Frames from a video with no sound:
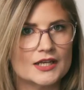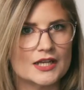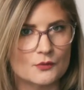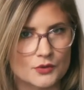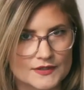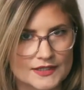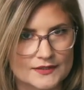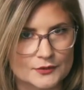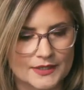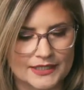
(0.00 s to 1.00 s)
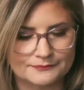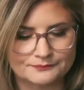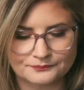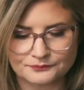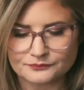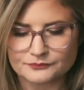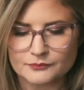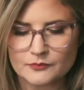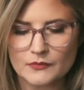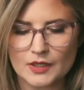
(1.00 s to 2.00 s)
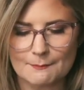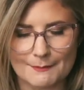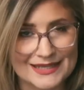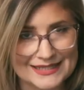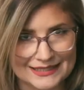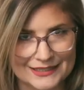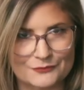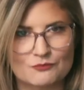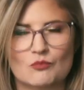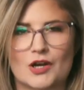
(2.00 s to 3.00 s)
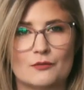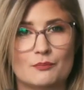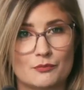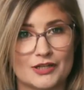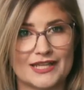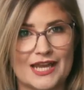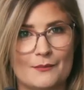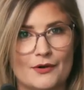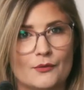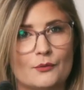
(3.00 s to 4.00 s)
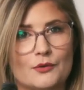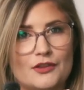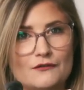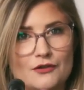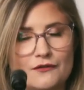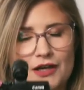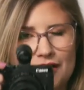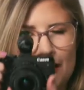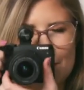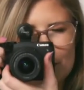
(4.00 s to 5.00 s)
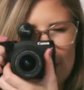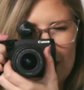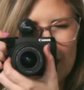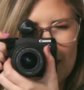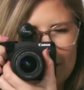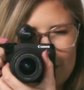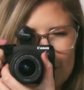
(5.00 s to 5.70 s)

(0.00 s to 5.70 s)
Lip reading: Now what does this all mean? Basically, when I bring the camera with the viewfinder up to my eye,